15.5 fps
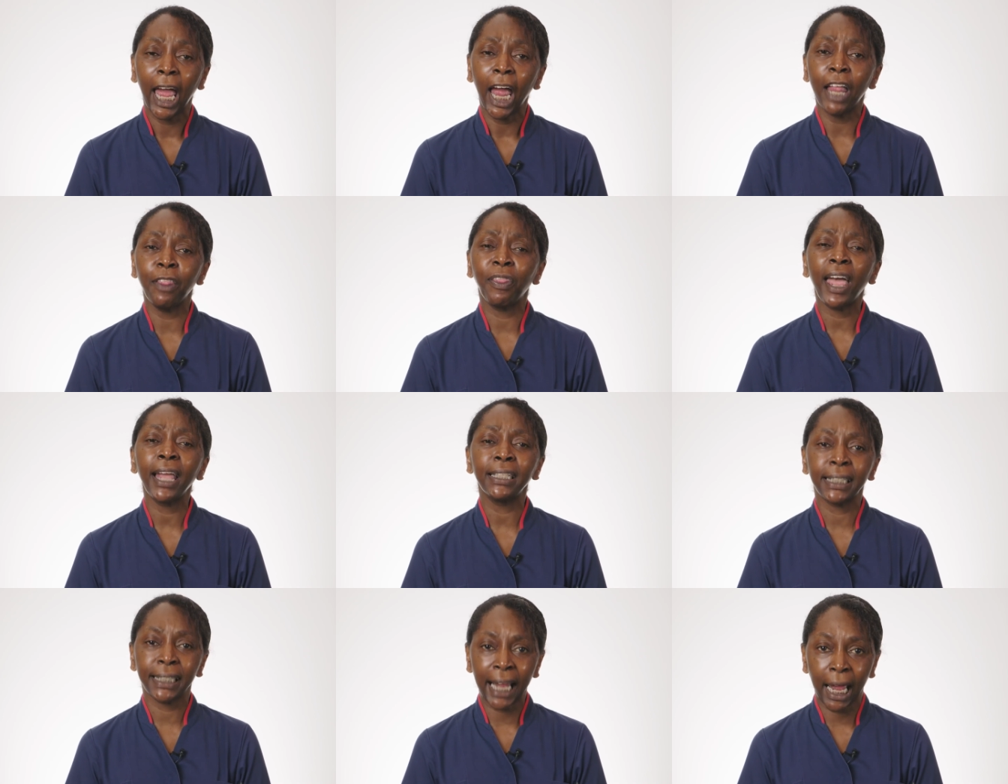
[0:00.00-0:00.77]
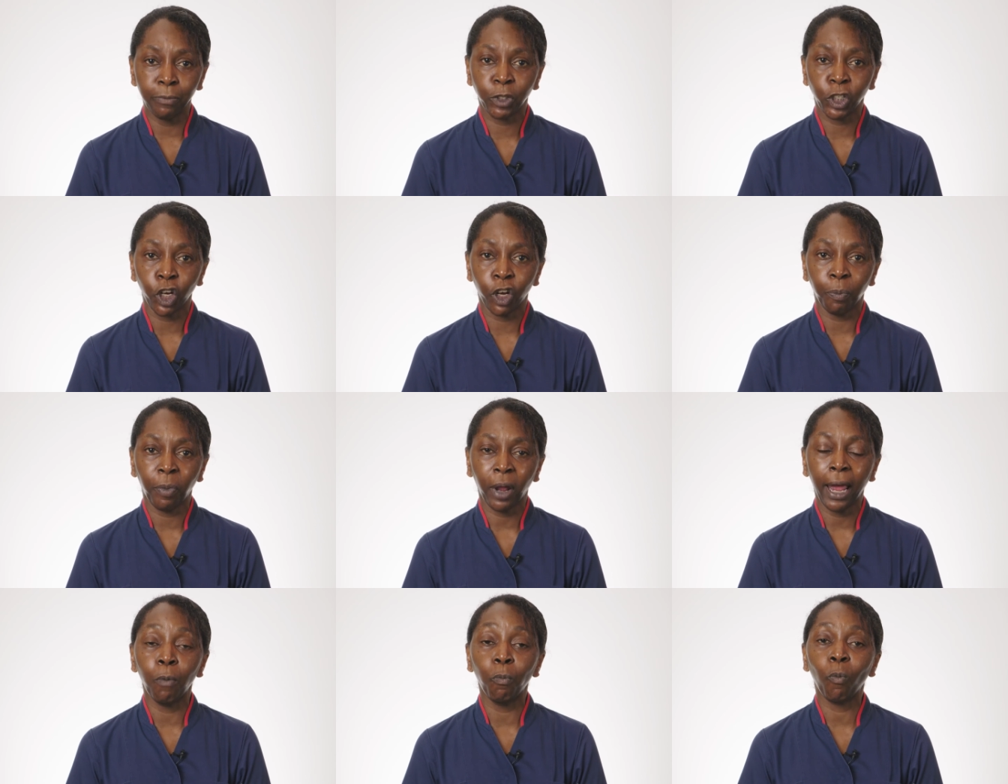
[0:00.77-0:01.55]
and they stepped
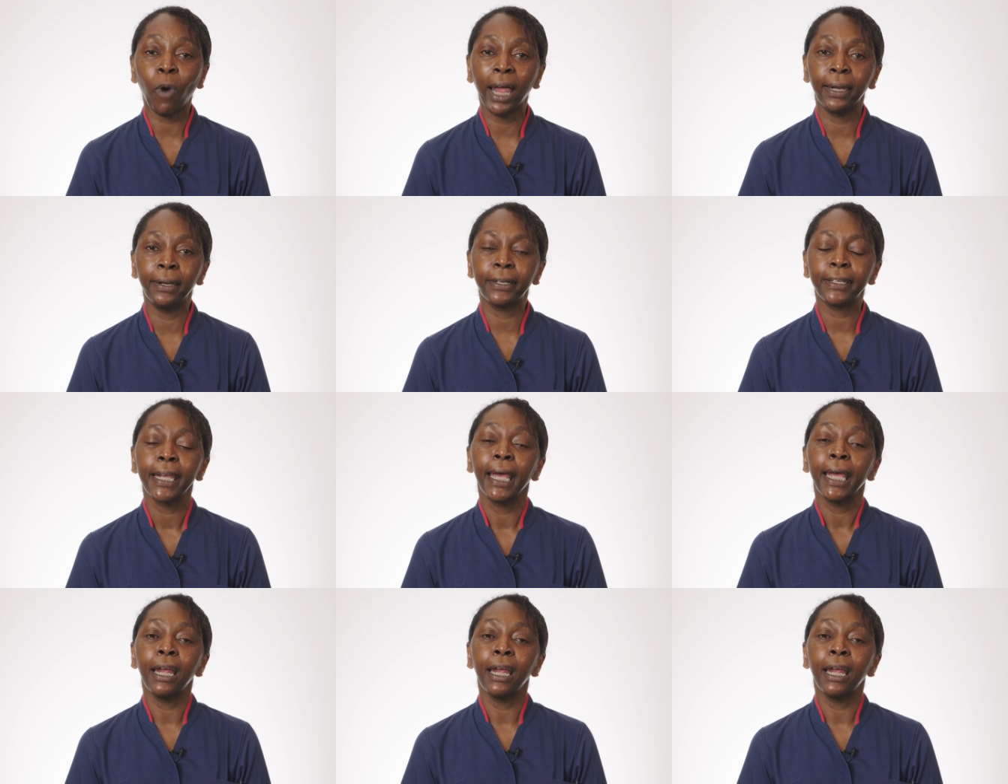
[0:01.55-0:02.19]
up and went